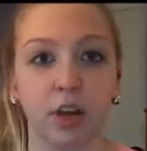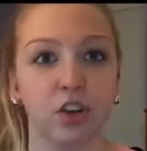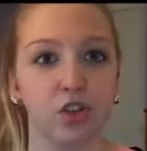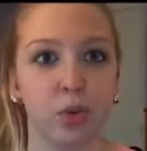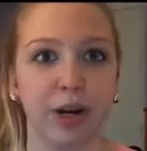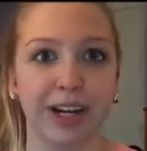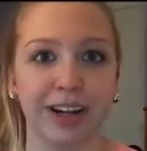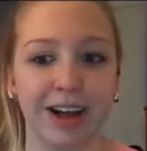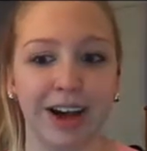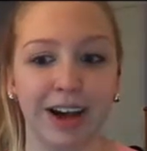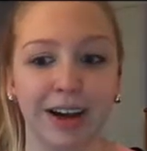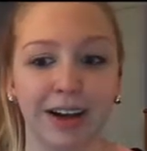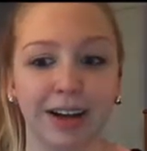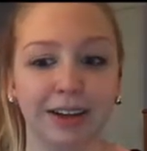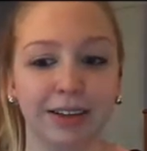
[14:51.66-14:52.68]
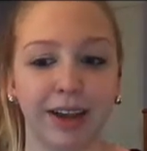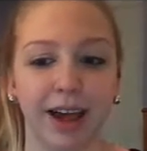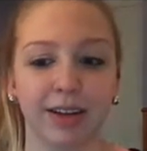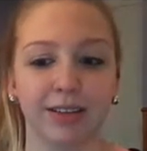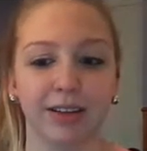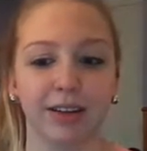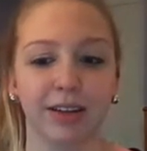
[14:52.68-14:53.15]
29.
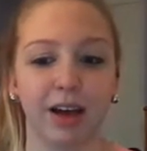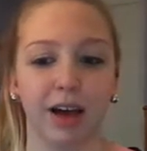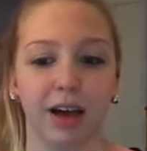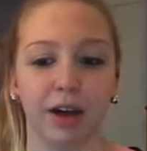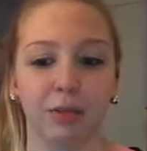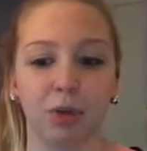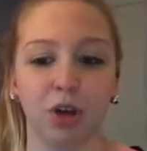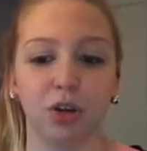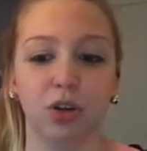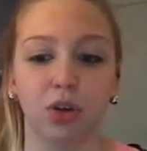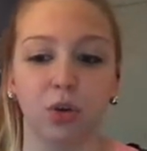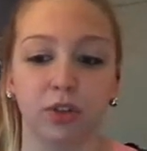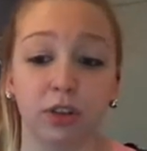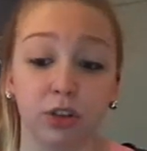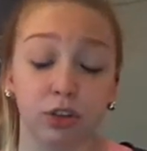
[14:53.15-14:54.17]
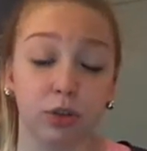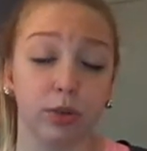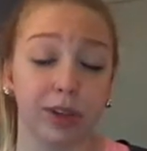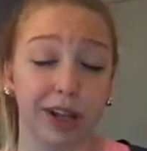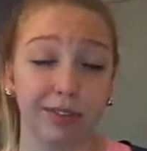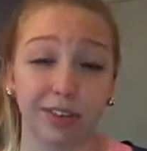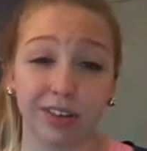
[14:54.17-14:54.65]
Last time you said you
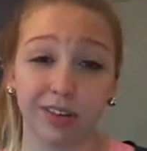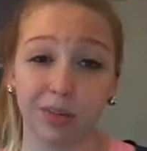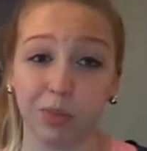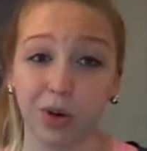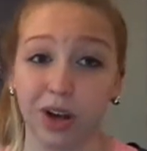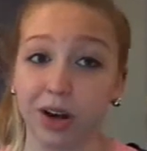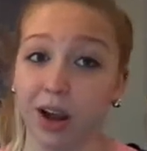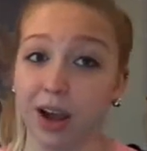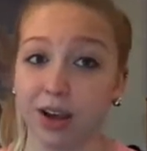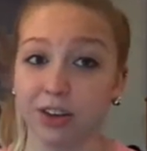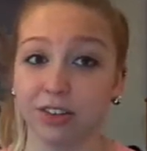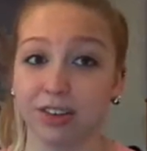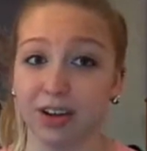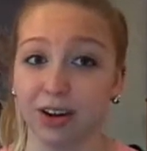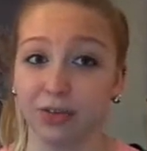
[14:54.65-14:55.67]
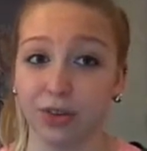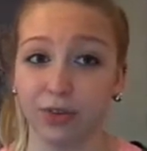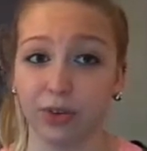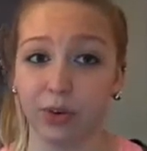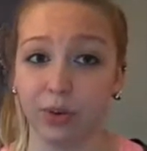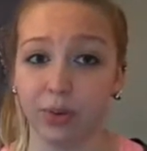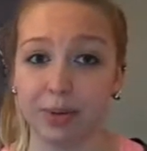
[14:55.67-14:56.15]
loved someone. I just got off the
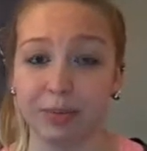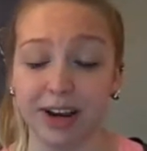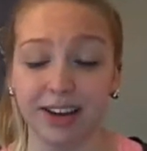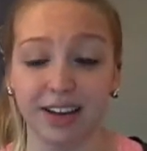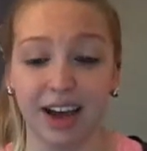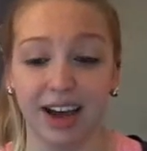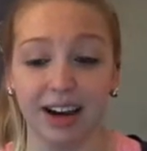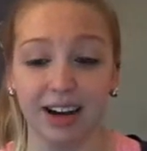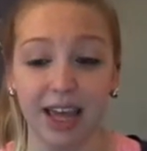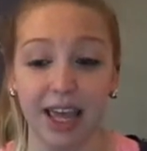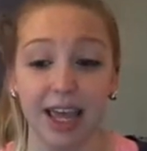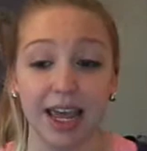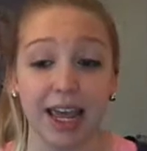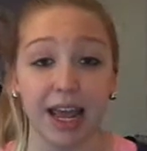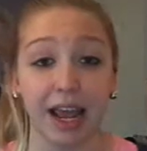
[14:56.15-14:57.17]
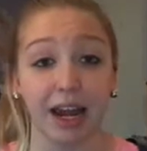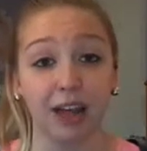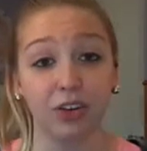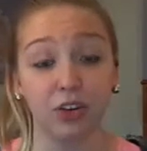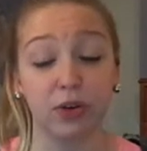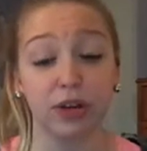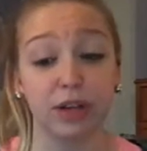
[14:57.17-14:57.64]
phone with my dad and I
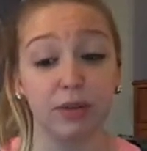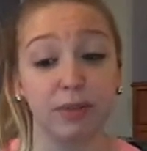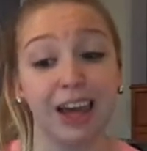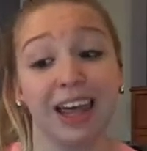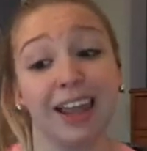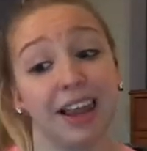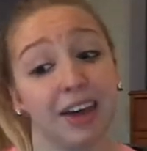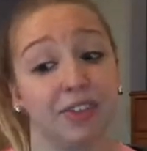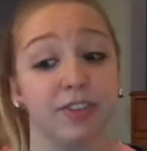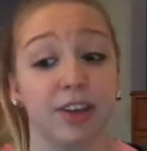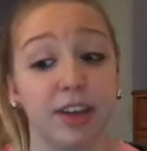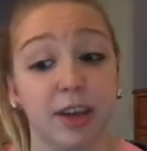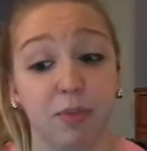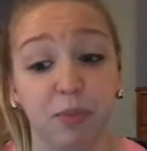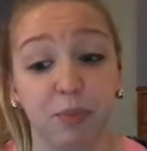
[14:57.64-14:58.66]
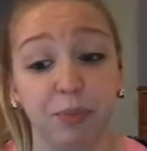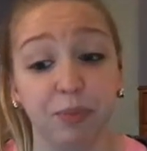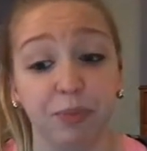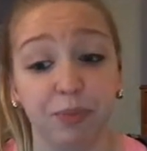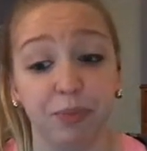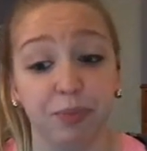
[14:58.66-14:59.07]
told him I loved him.